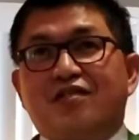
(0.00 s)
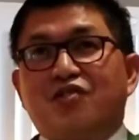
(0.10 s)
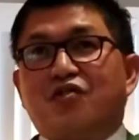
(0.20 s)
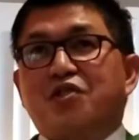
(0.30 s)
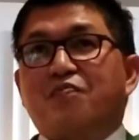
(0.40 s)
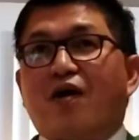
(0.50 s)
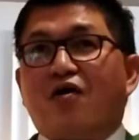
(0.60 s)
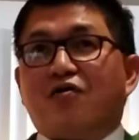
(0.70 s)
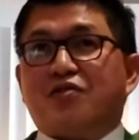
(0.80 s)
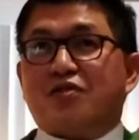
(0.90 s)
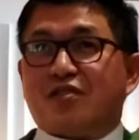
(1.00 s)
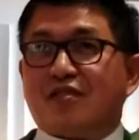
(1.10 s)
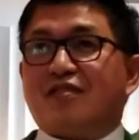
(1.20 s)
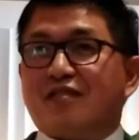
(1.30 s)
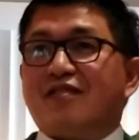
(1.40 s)
your spouse
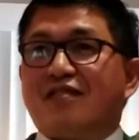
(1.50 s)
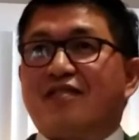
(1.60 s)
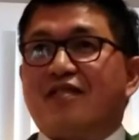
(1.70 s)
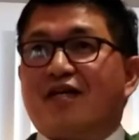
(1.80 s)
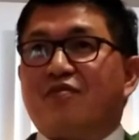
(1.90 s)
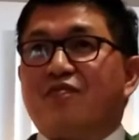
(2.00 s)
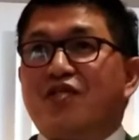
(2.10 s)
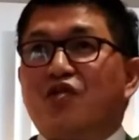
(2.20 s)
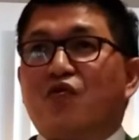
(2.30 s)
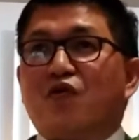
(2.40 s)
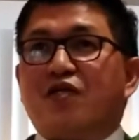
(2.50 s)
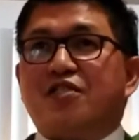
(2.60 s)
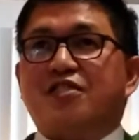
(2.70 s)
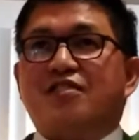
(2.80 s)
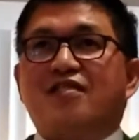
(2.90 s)
can be your
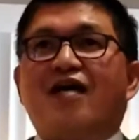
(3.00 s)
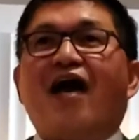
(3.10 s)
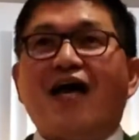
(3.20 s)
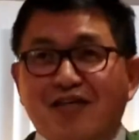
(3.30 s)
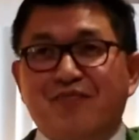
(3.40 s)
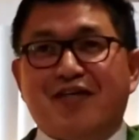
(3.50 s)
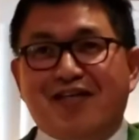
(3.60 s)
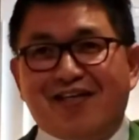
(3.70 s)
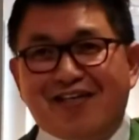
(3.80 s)
worst enemy.